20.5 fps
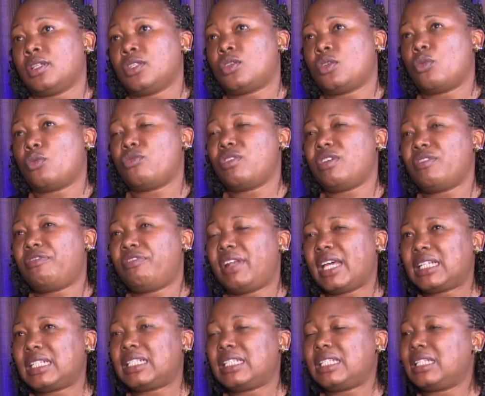So
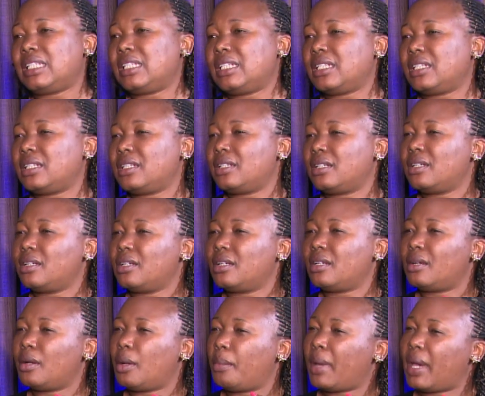reflecting
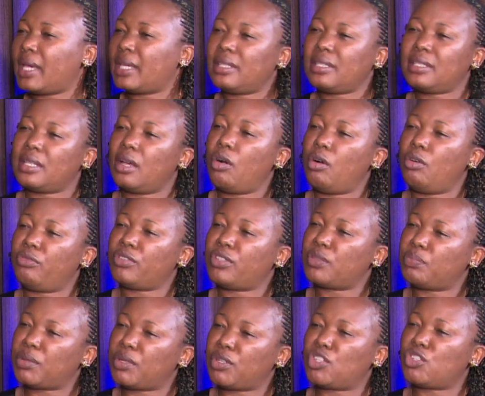myself
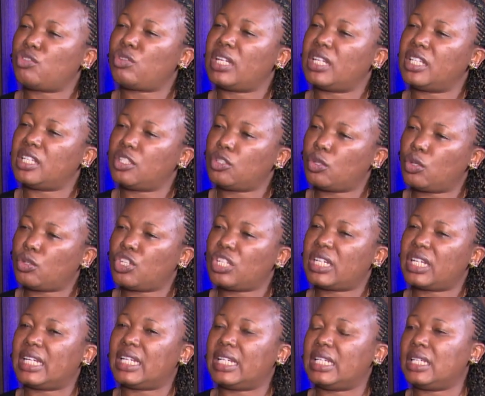spiritually,
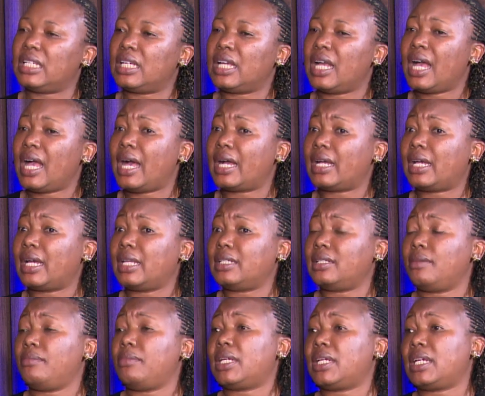socially,
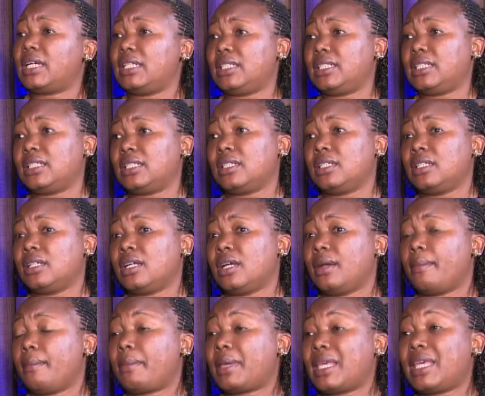academically
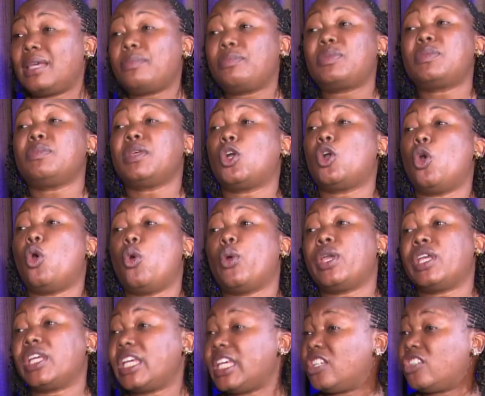keeps me
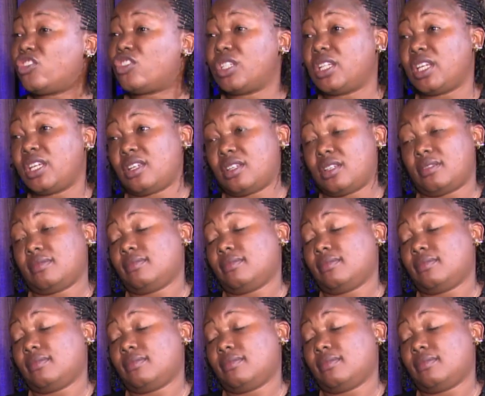going each day.